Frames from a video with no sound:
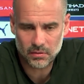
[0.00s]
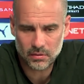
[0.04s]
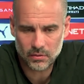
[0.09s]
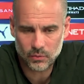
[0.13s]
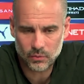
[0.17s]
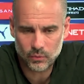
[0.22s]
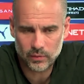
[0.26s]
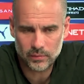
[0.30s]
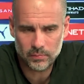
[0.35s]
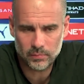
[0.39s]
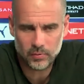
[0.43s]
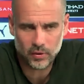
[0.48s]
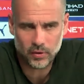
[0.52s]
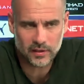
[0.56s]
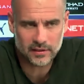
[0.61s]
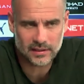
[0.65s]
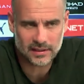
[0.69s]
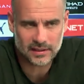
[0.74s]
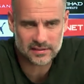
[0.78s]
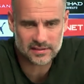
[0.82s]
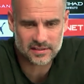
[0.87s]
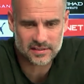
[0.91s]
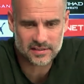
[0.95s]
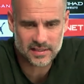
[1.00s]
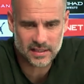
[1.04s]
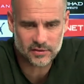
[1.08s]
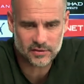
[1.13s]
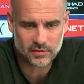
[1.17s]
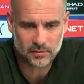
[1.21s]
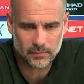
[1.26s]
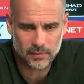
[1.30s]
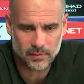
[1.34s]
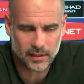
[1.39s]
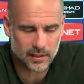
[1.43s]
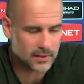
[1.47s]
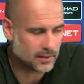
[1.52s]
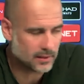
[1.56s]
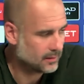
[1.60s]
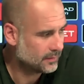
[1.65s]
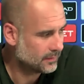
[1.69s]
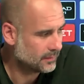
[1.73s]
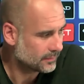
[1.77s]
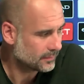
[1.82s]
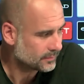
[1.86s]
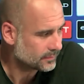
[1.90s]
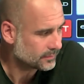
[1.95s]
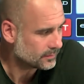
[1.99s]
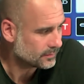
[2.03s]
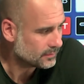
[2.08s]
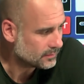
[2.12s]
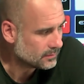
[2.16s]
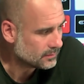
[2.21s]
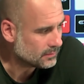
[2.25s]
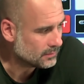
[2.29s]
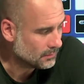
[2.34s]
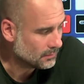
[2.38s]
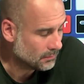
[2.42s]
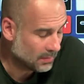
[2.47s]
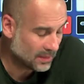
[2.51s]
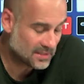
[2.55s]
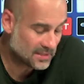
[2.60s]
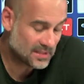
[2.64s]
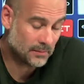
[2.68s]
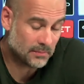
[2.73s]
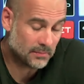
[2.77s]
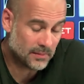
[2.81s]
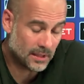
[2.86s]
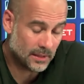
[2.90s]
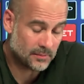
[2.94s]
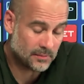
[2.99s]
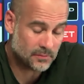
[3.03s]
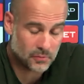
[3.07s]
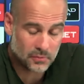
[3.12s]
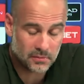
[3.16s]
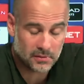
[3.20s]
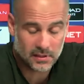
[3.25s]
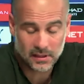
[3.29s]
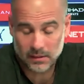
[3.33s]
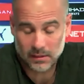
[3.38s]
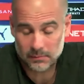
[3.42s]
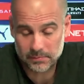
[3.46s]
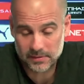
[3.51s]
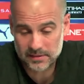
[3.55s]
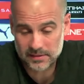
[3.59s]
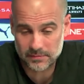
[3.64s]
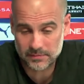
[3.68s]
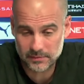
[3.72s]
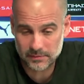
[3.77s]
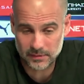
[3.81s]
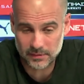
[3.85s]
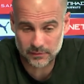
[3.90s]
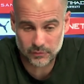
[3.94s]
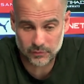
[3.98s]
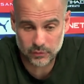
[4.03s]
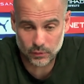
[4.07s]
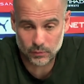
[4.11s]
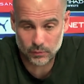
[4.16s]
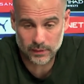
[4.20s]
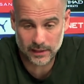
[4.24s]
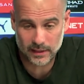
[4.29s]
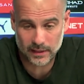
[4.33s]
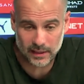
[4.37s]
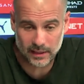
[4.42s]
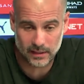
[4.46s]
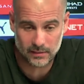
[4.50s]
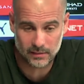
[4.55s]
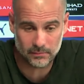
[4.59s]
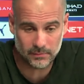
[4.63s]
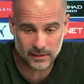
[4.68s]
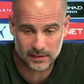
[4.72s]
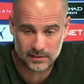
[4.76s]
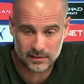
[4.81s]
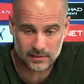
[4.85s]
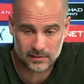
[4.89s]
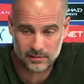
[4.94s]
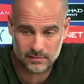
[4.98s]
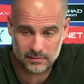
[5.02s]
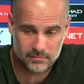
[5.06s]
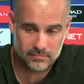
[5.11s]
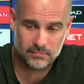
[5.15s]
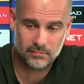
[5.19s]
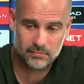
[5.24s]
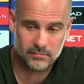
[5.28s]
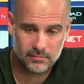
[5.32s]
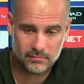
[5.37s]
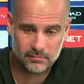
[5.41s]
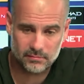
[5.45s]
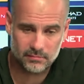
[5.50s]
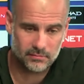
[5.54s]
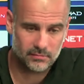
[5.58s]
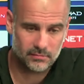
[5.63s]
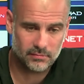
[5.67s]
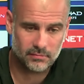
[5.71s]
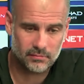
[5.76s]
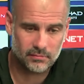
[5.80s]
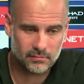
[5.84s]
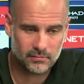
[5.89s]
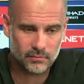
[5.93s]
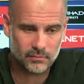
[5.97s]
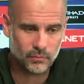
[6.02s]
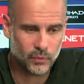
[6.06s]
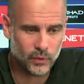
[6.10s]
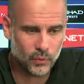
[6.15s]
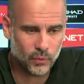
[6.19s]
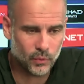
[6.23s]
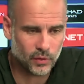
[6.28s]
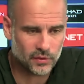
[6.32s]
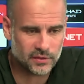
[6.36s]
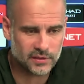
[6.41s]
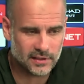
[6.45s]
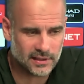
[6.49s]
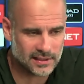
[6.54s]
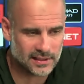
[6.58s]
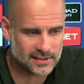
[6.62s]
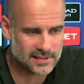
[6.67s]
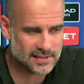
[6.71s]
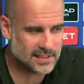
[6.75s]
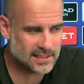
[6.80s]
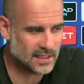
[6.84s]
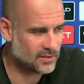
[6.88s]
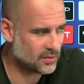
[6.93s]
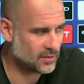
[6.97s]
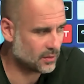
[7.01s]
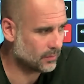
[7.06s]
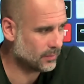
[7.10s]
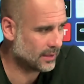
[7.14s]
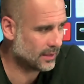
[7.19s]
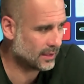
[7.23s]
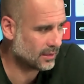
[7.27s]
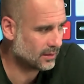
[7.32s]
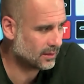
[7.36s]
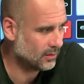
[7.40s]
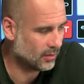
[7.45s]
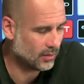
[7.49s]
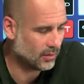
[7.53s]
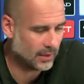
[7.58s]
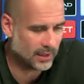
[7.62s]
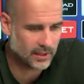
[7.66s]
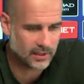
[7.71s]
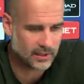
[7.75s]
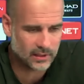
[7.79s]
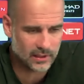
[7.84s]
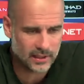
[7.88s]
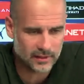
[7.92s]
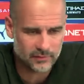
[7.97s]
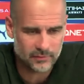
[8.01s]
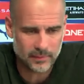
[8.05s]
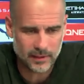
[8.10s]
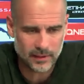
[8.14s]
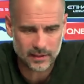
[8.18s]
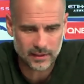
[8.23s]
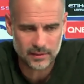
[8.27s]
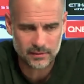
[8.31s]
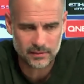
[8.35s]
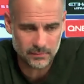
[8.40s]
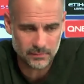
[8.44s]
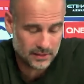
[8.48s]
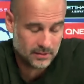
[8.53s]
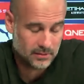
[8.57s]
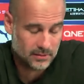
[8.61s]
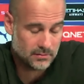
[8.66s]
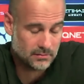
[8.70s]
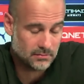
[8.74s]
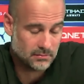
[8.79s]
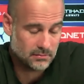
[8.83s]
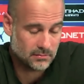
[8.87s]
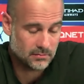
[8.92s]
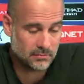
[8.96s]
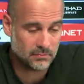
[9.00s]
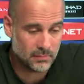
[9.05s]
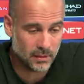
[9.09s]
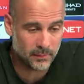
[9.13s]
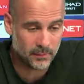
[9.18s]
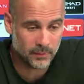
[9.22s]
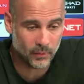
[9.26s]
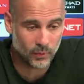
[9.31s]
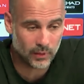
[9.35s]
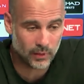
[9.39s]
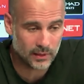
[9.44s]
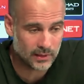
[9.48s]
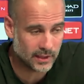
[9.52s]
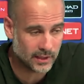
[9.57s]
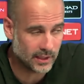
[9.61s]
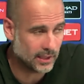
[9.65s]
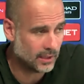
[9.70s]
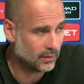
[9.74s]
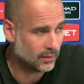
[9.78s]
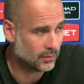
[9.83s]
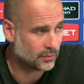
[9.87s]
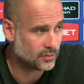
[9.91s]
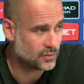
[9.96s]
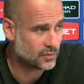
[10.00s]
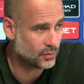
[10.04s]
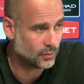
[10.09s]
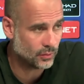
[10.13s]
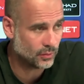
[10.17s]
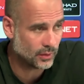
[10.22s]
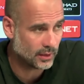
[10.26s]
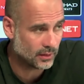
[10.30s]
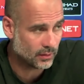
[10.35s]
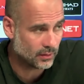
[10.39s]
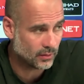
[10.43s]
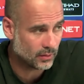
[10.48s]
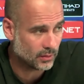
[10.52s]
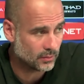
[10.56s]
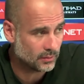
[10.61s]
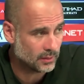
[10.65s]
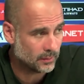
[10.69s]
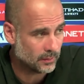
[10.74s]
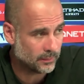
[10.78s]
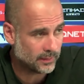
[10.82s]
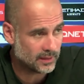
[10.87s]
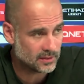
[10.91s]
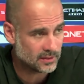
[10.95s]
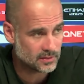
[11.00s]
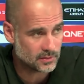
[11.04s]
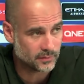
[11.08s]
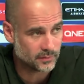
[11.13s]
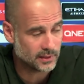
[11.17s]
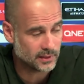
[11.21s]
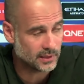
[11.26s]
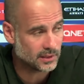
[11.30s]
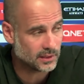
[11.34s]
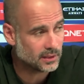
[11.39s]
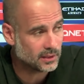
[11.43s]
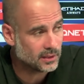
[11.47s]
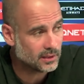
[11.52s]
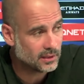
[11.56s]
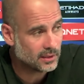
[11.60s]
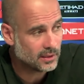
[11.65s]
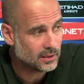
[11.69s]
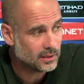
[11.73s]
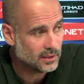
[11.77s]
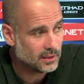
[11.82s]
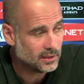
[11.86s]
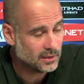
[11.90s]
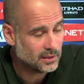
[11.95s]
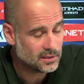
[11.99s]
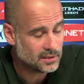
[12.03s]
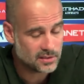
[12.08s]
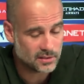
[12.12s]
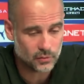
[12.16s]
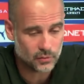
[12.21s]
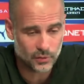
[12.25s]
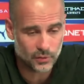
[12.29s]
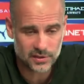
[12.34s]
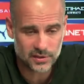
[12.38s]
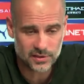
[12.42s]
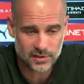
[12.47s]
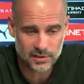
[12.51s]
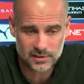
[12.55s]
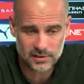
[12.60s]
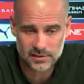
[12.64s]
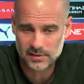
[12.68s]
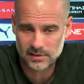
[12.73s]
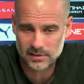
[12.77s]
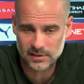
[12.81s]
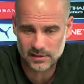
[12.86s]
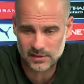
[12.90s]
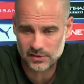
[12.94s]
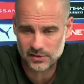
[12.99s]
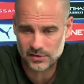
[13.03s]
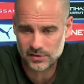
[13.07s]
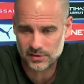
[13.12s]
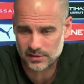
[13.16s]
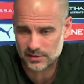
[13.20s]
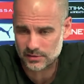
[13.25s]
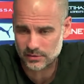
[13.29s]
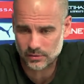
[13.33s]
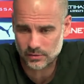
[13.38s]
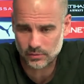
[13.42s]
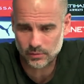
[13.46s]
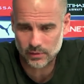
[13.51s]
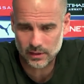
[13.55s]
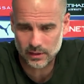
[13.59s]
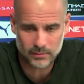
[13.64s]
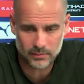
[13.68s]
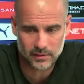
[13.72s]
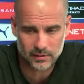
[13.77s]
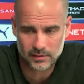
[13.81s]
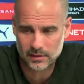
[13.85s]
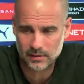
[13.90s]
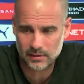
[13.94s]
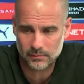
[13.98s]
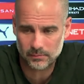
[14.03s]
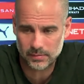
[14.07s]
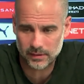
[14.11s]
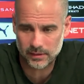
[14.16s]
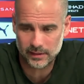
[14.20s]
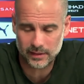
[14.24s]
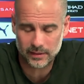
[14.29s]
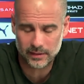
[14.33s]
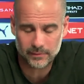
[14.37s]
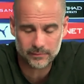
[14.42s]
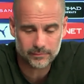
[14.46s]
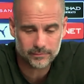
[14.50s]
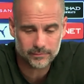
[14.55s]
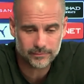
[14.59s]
We bought it as a centre back, but sometimes it would help us when the full back end. But we want it as a central back, not like a left back. But maybe one day or two, I don't know. Depends on the situations, the injuries, or whatever can play there.